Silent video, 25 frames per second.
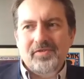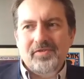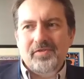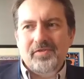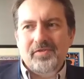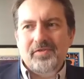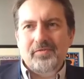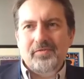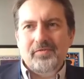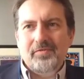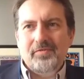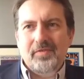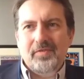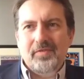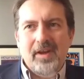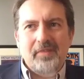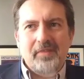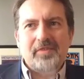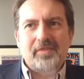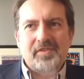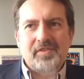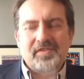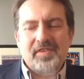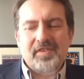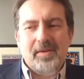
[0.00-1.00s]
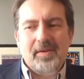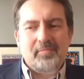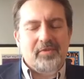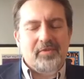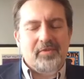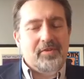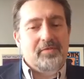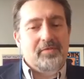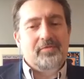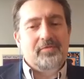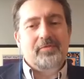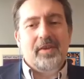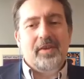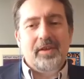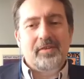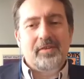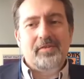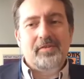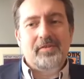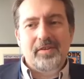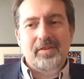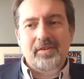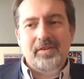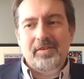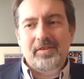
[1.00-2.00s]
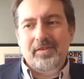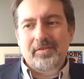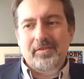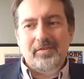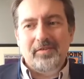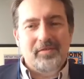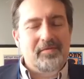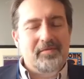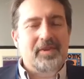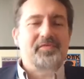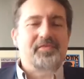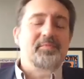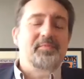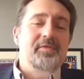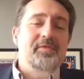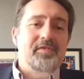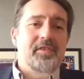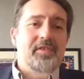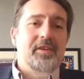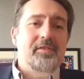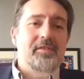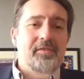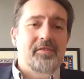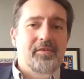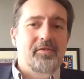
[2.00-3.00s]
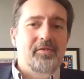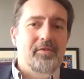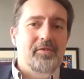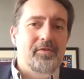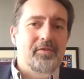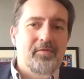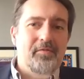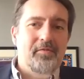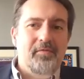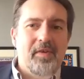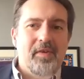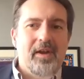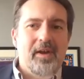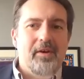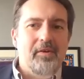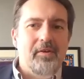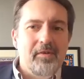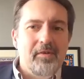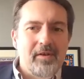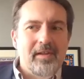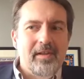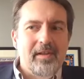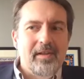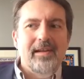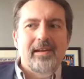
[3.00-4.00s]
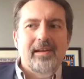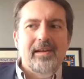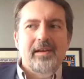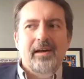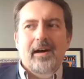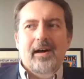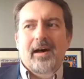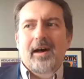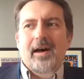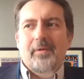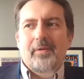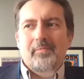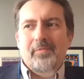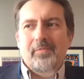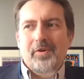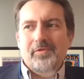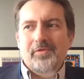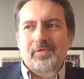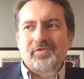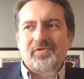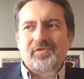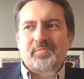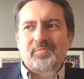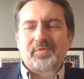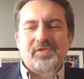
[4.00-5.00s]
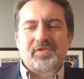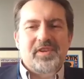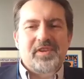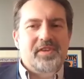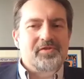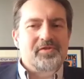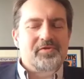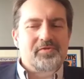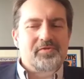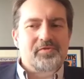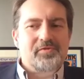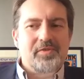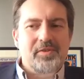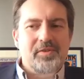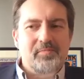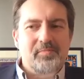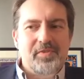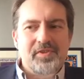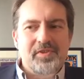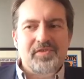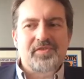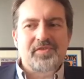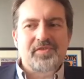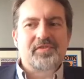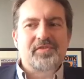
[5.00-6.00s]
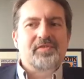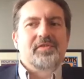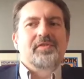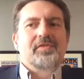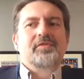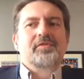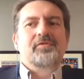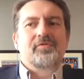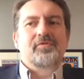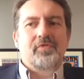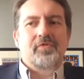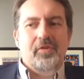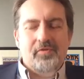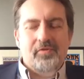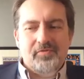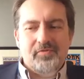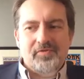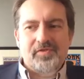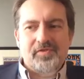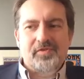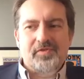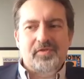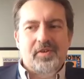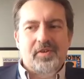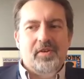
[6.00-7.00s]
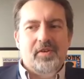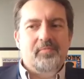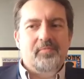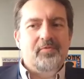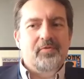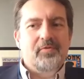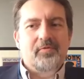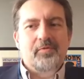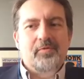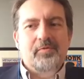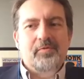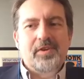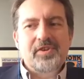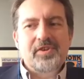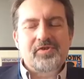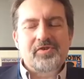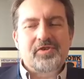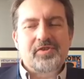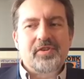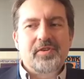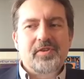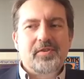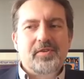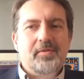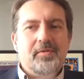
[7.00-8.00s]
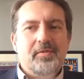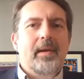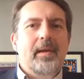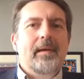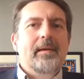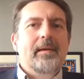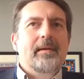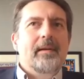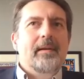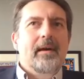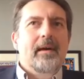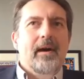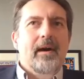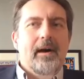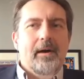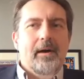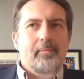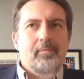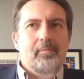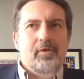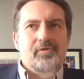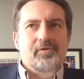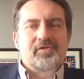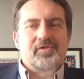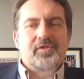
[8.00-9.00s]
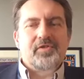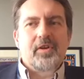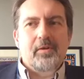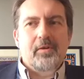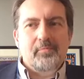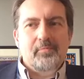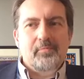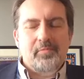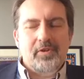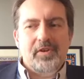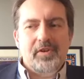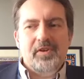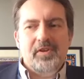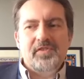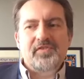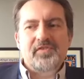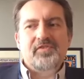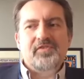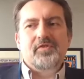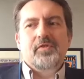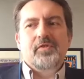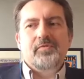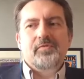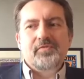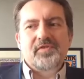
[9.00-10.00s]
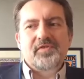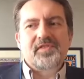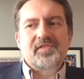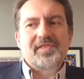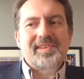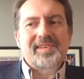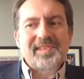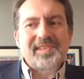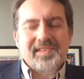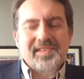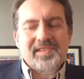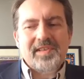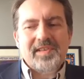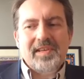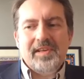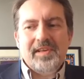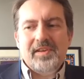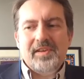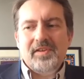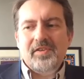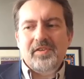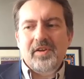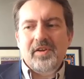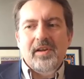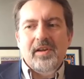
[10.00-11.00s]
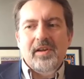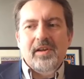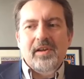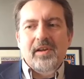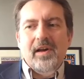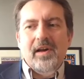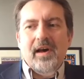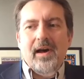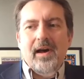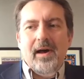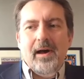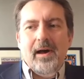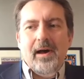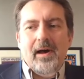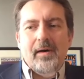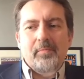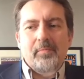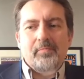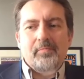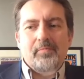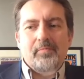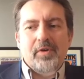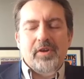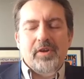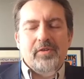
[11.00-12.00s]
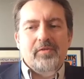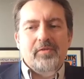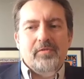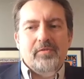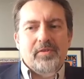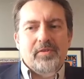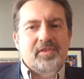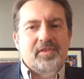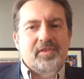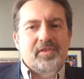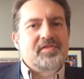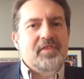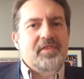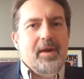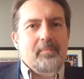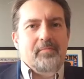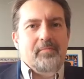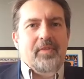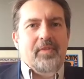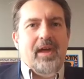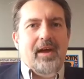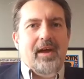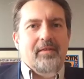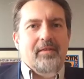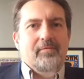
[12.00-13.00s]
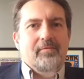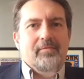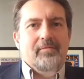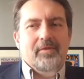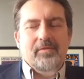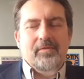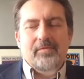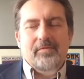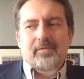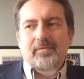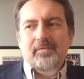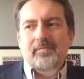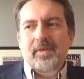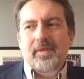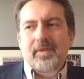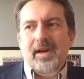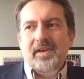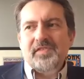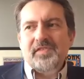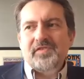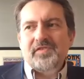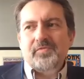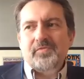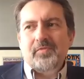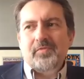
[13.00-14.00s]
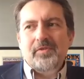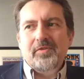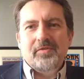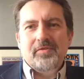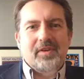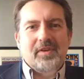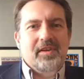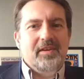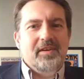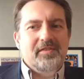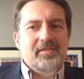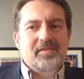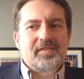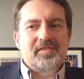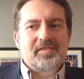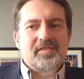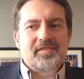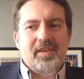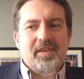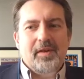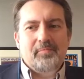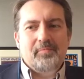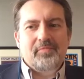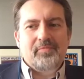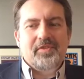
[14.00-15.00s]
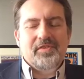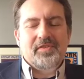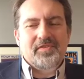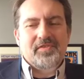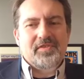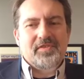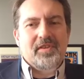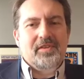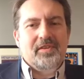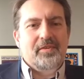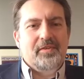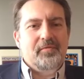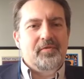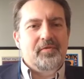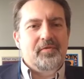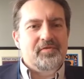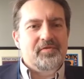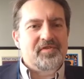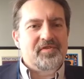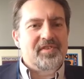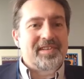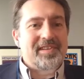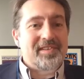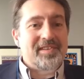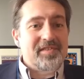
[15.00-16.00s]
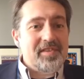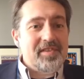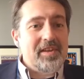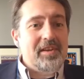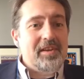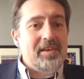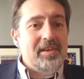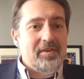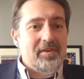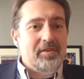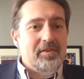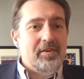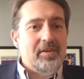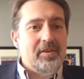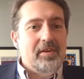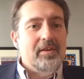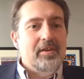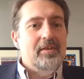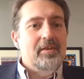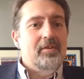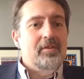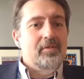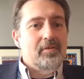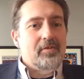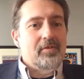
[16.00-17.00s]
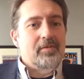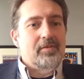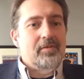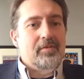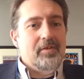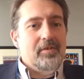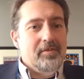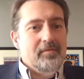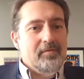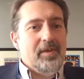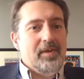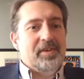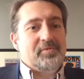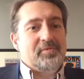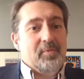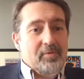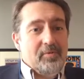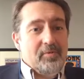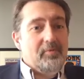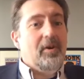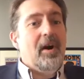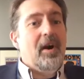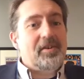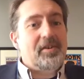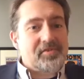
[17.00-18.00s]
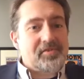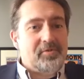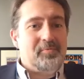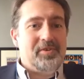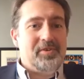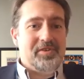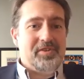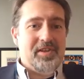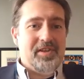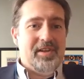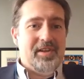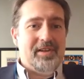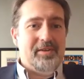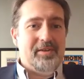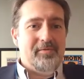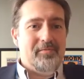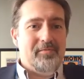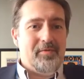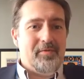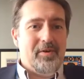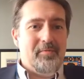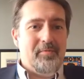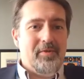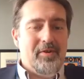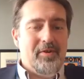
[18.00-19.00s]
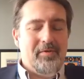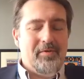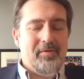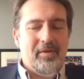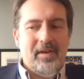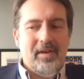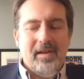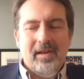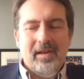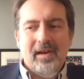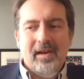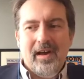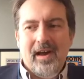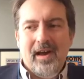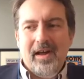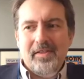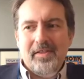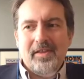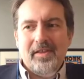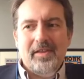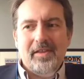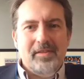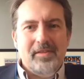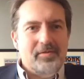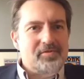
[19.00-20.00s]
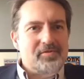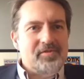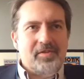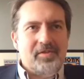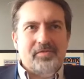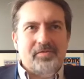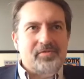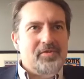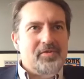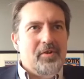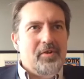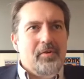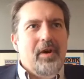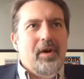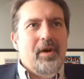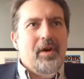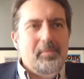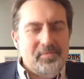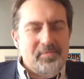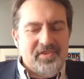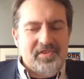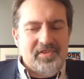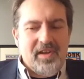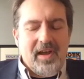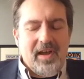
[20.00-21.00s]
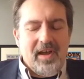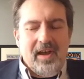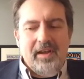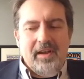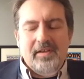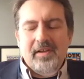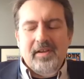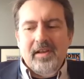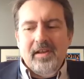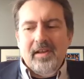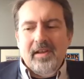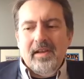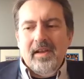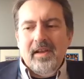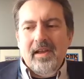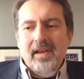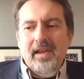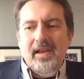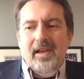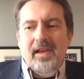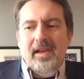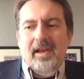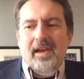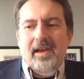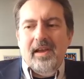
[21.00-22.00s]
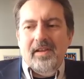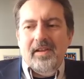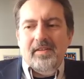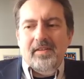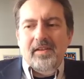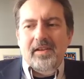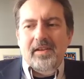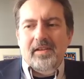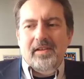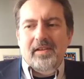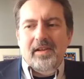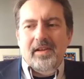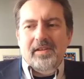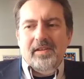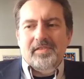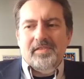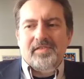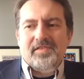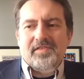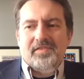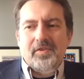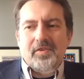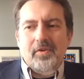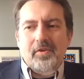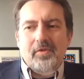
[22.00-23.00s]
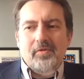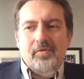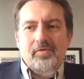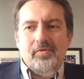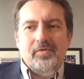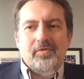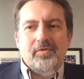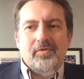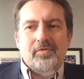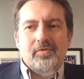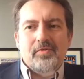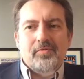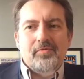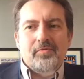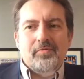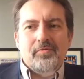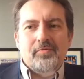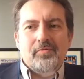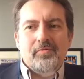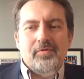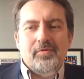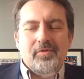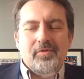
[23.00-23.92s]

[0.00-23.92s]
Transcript: you have to accept that your investment's likely going to fail. Most potential treatments don't come to fruition. Most companies don't succeed, but you accept that when you invest. What you can't accept is that if you succeed, your investment will also be taken from you. Then there's no upside. And so you